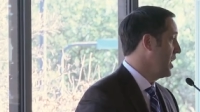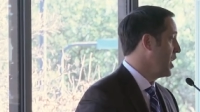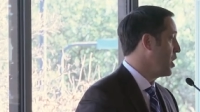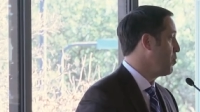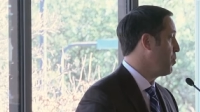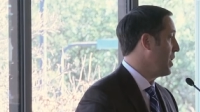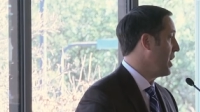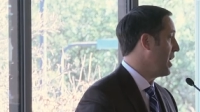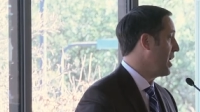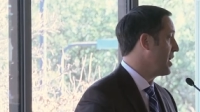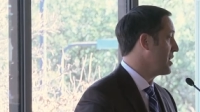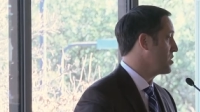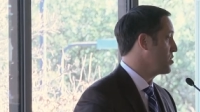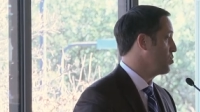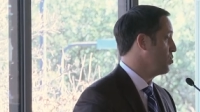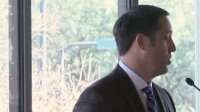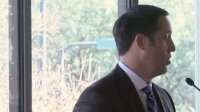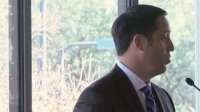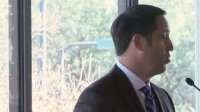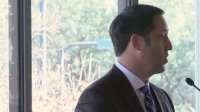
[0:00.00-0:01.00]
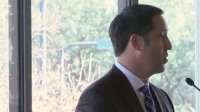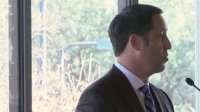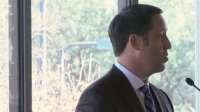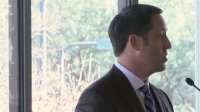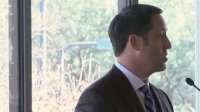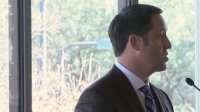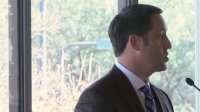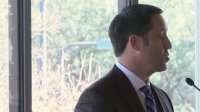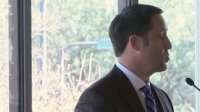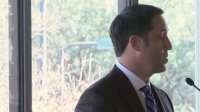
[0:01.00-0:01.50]
had passed, where we
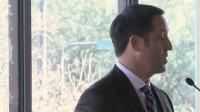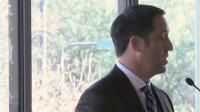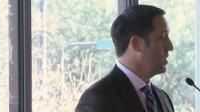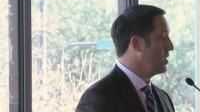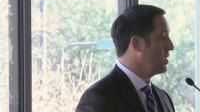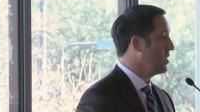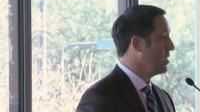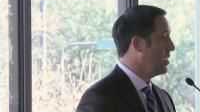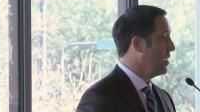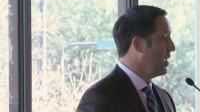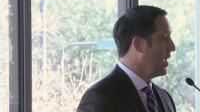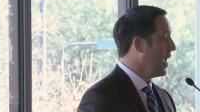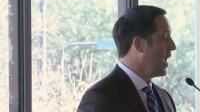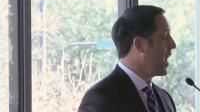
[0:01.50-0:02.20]
would split